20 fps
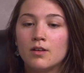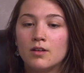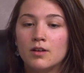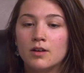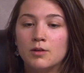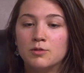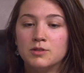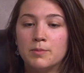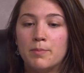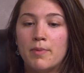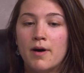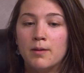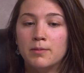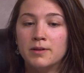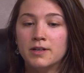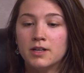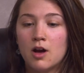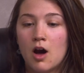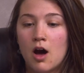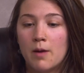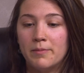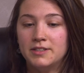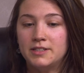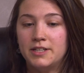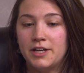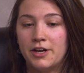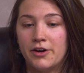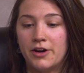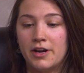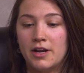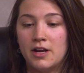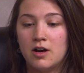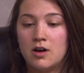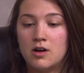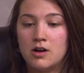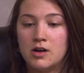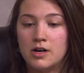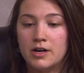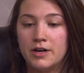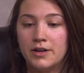it was a public commentary
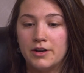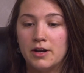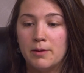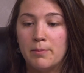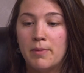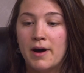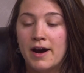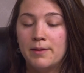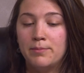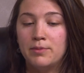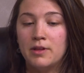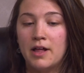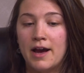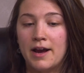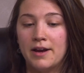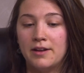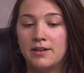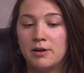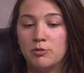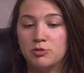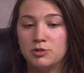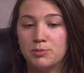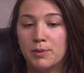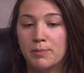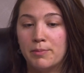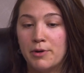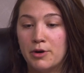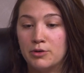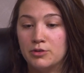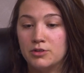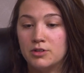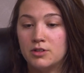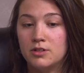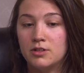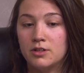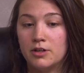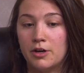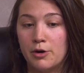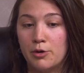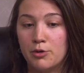on a pipeline that was proposed
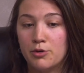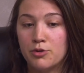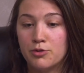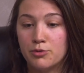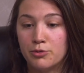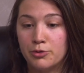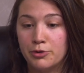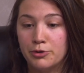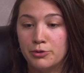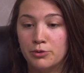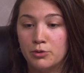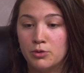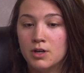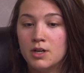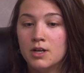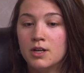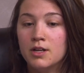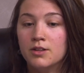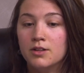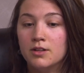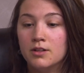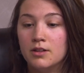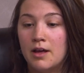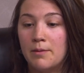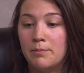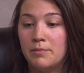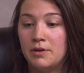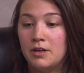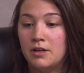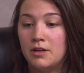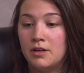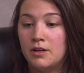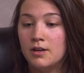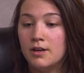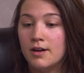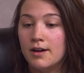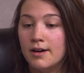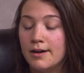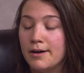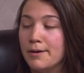to go through the
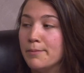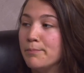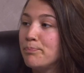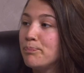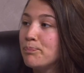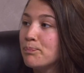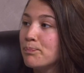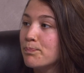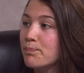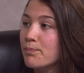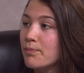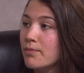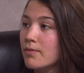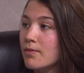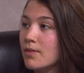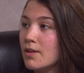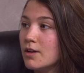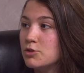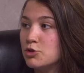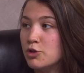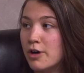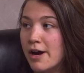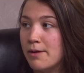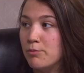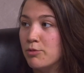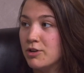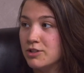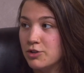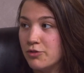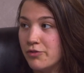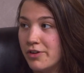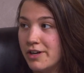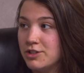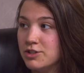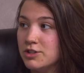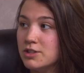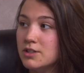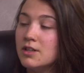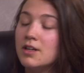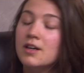Lumbee tribe
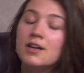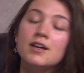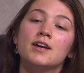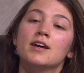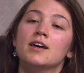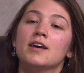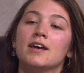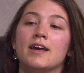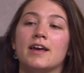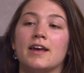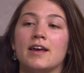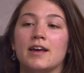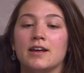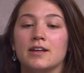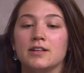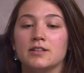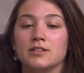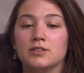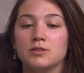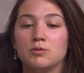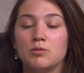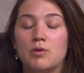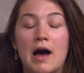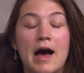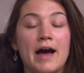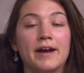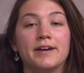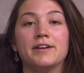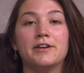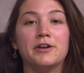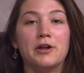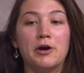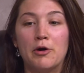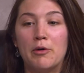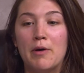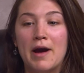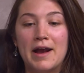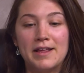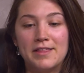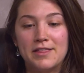reservation. And I didn't
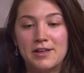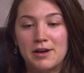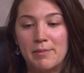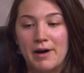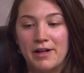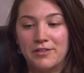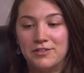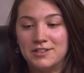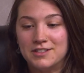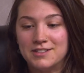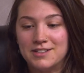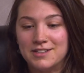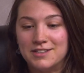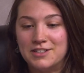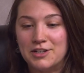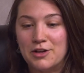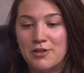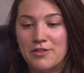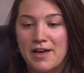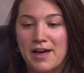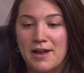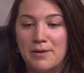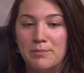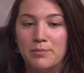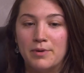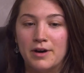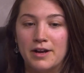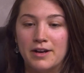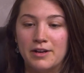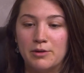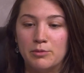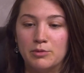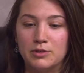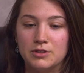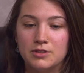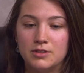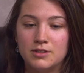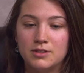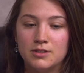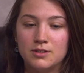know anything about this until then, but it
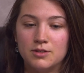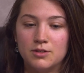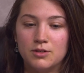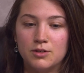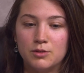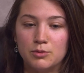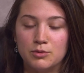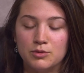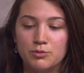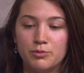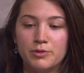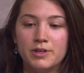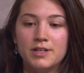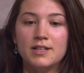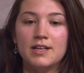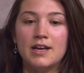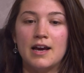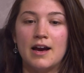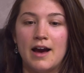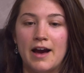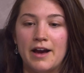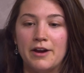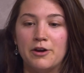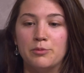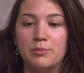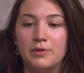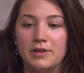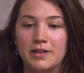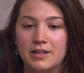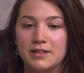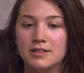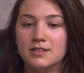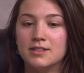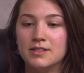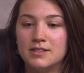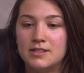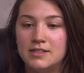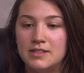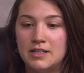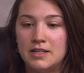was really eye-opening to
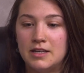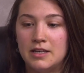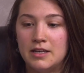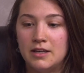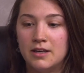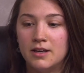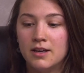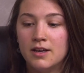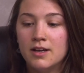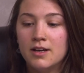see